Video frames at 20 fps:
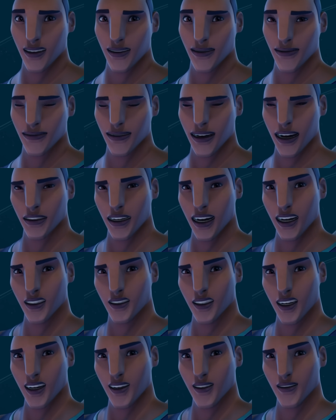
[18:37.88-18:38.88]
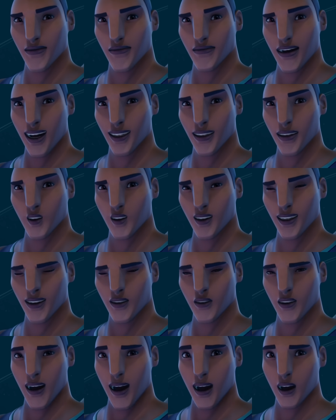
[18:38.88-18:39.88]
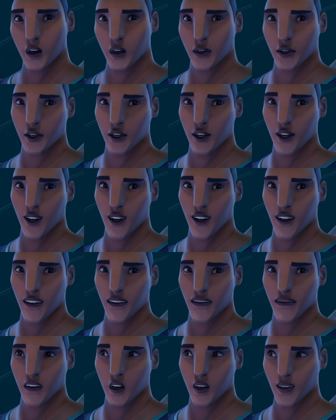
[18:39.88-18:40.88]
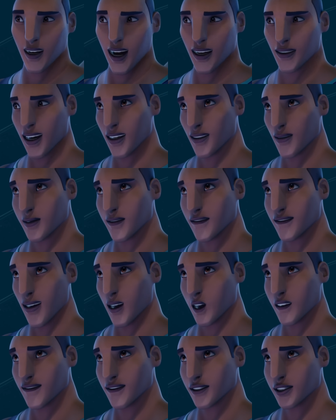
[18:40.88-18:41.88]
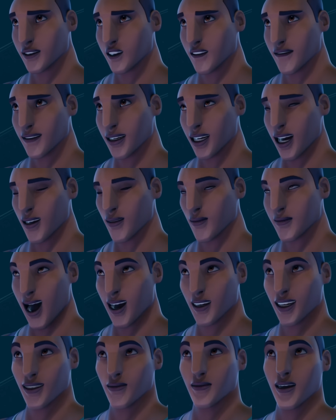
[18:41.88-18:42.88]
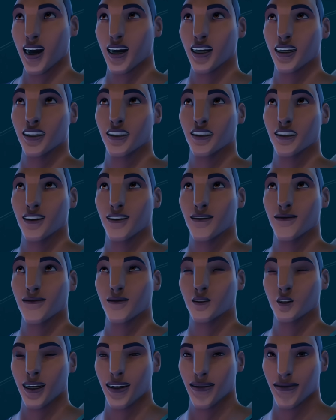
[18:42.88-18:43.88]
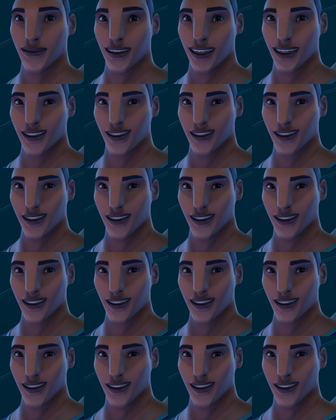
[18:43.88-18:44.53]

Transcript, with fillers: It might not taste the best. We ran out of sugar. Fontaine asked Professor Fiction for another packet, but it seems it went missing.